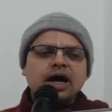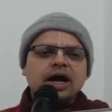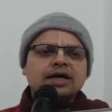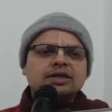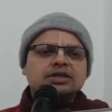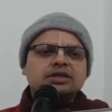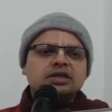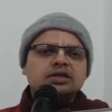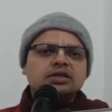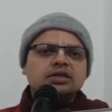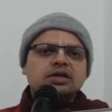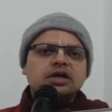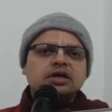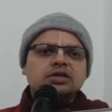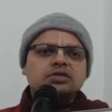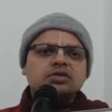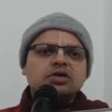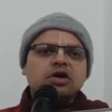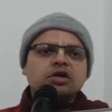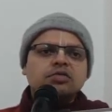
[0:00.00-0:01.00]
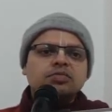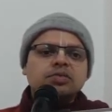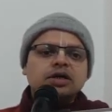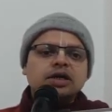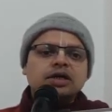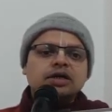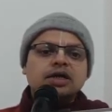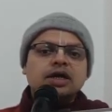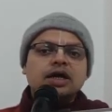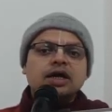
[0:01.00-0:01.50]
Achint does not mean
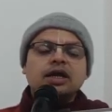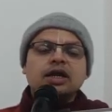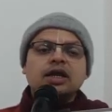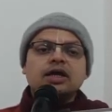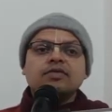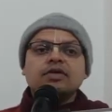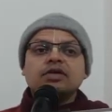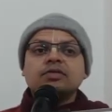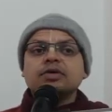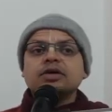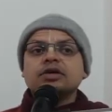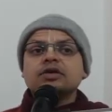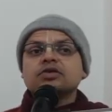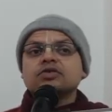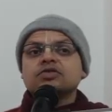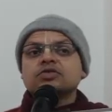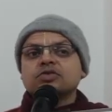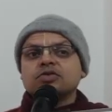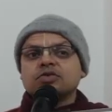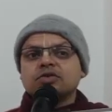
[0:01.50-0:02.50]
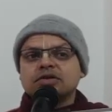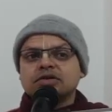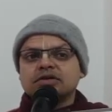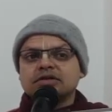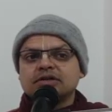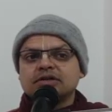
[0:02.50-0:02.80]
it can never be understood.